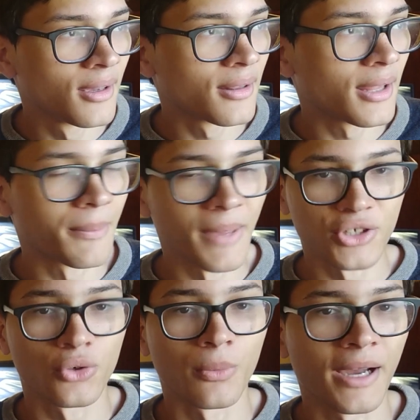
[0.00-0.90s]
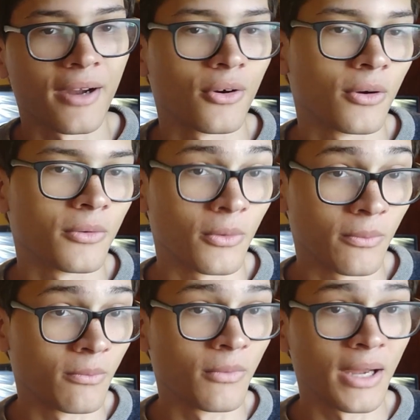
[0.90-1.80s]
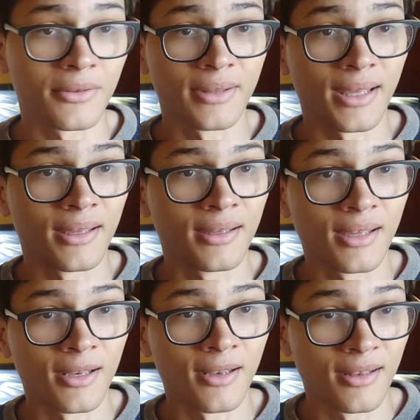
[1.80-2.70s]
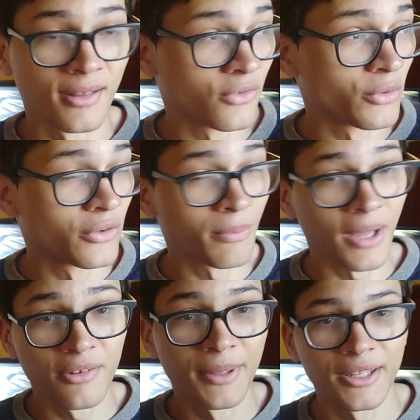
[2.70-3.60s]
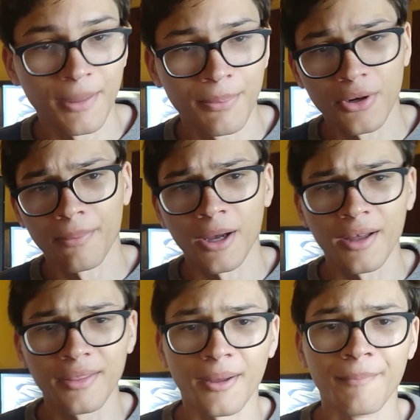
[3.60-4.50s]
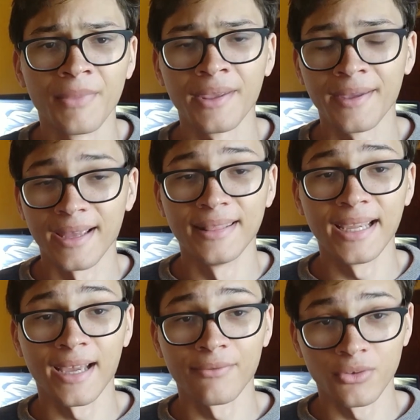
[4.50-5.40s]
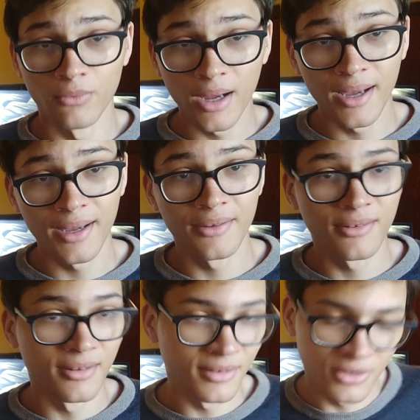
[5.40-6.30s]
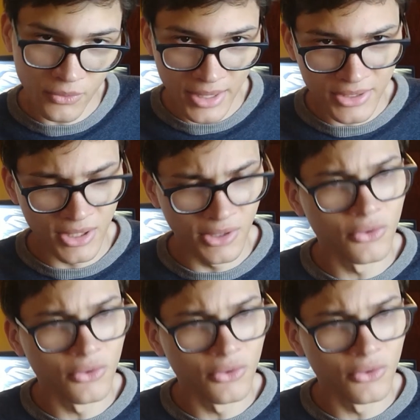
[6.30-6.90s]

like magical power, or rather they get this responsibility put upon them and they have to rise to the situation.